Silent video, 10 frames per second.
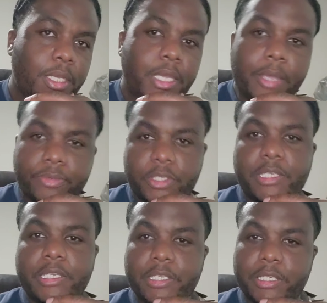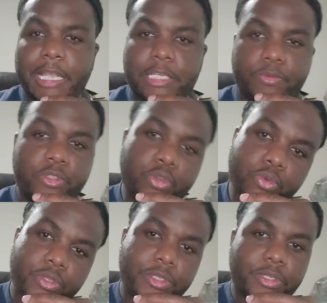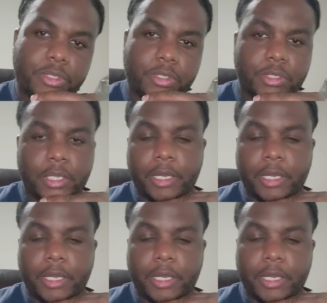MC slash producers.